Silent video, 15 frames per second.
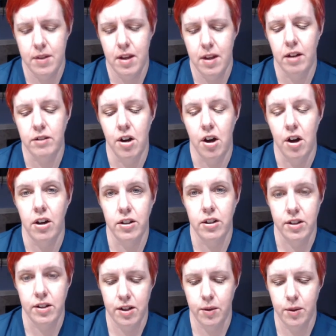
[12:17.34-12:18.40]

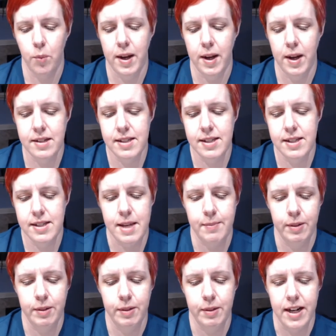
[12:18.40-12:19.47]
along one seam
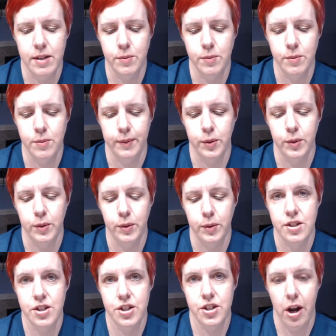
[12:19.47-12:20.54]
line where I'm going
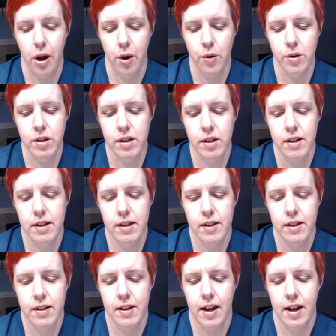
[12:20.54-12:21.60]
to sew,
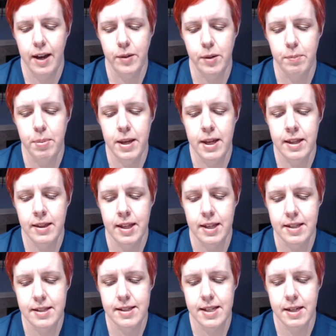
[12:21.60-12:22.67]
I would pin
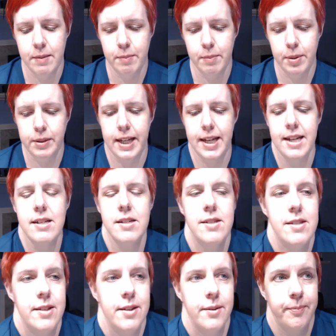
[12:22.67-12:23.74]
this in
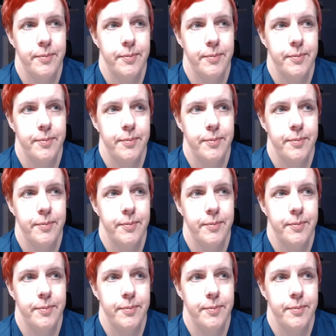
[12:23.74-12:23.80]
place,